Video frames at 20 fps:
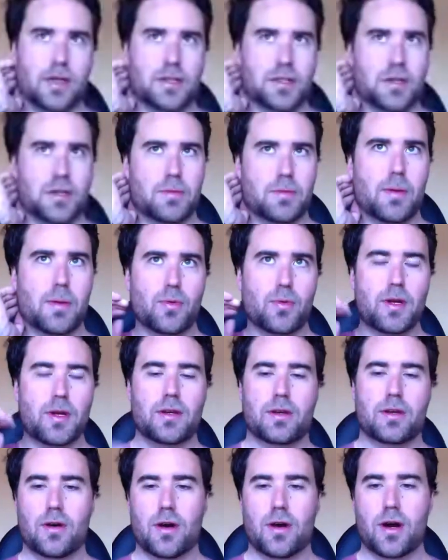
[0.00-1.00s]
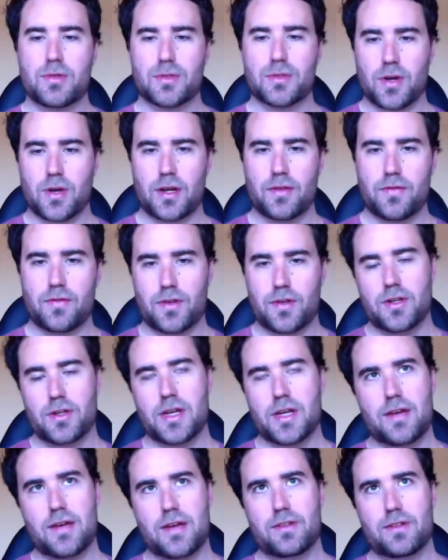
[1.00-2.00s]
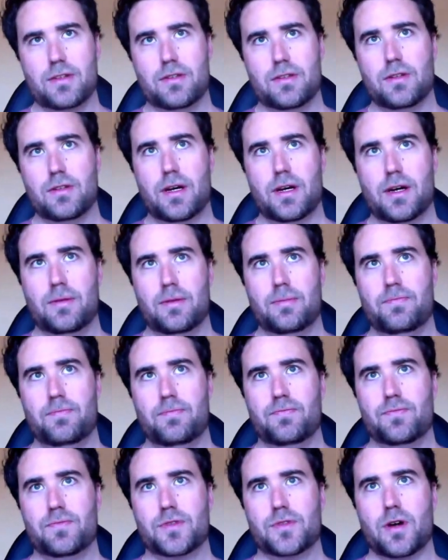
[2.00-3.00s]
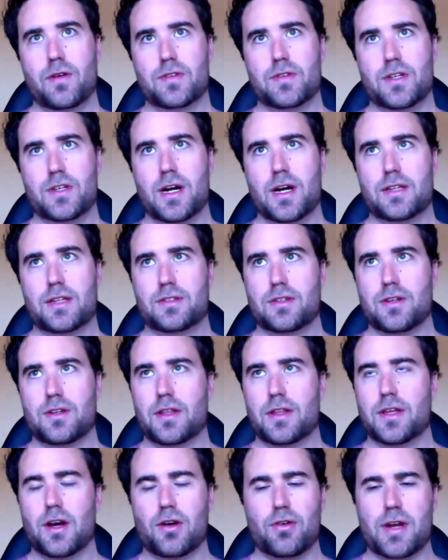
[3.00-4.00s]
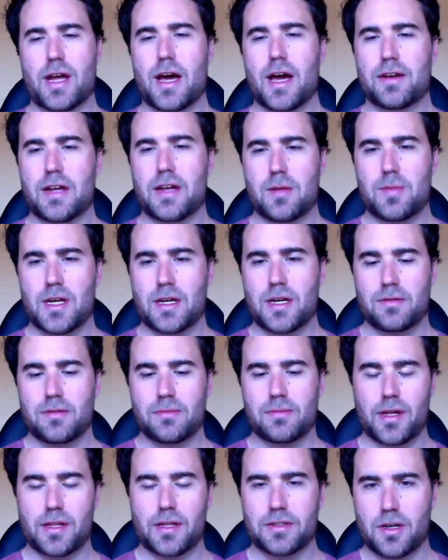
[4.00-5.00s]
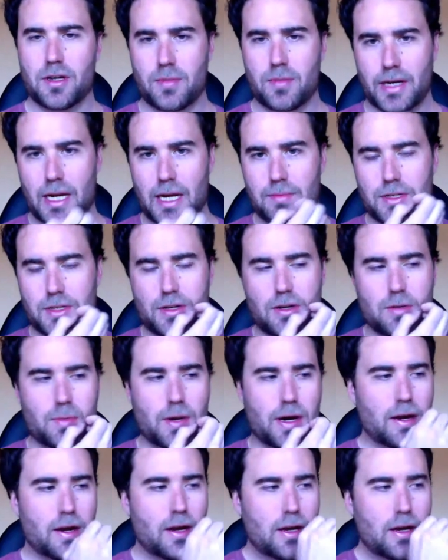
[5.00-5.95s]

because I remember when I was working for you, Dave, so obviously I think I already had an ABN by the time I came to you,